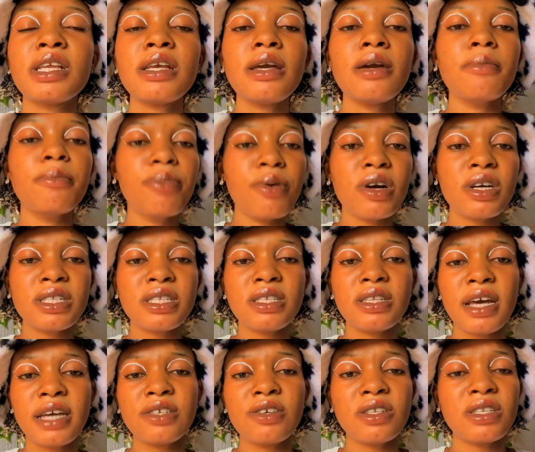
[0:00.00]
But
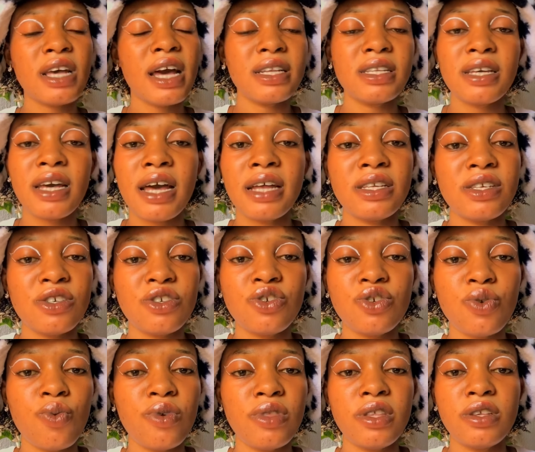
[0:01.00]
I just had an issue
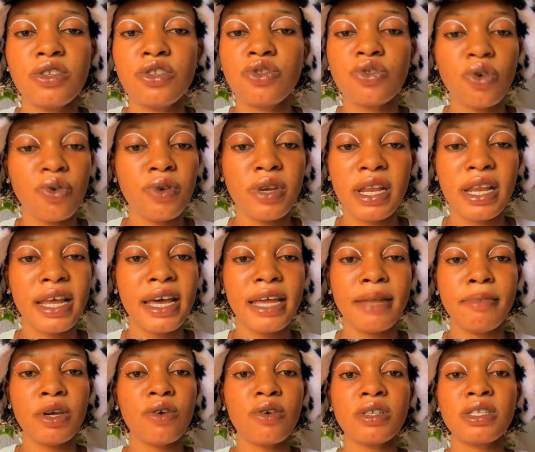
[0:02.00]
with the storyline
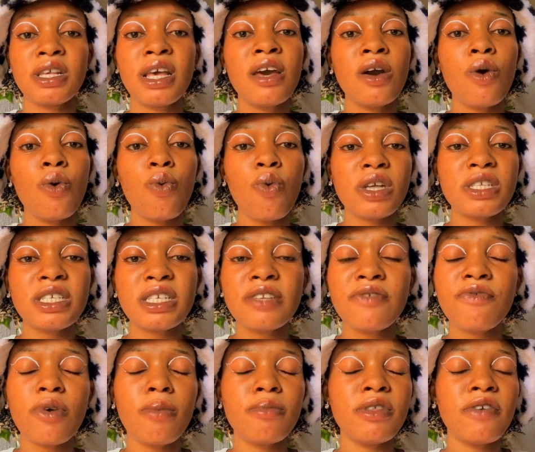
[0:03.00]
because watching
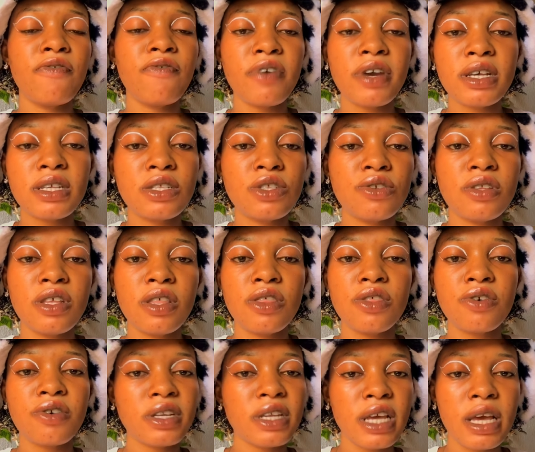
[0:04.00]
from the first to the
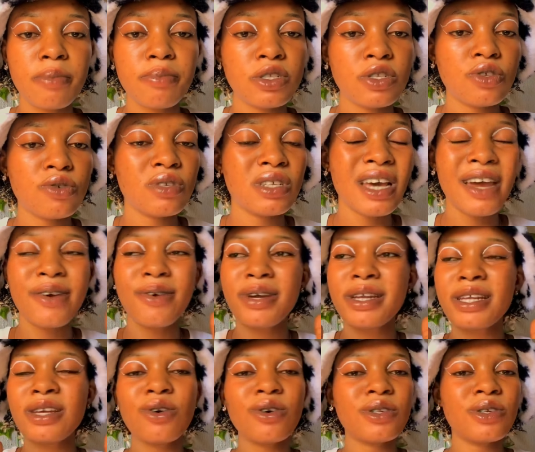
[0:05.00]
third episode, I already
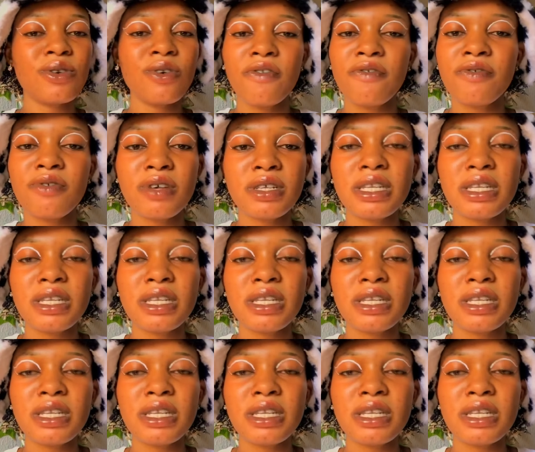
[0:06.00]
got confused.